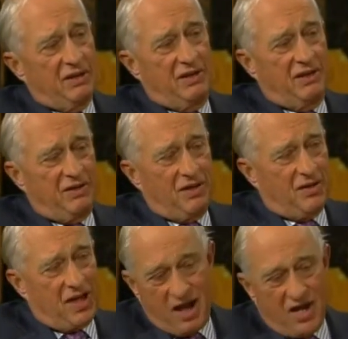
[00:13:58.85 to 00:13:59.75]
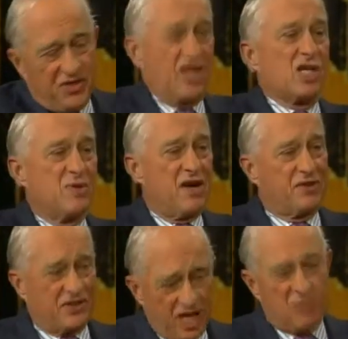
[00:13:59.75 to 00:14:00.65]
they, you know, they hired salesman
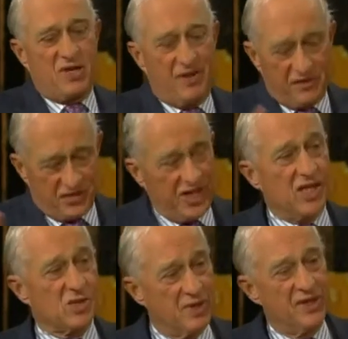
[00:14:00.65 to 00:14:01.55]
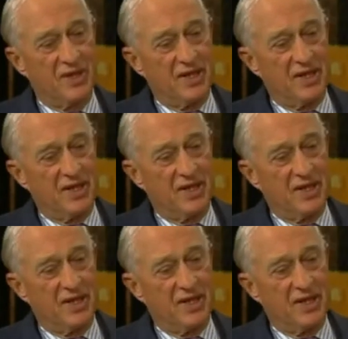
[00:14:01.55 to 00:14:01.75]
after salesman after salesman,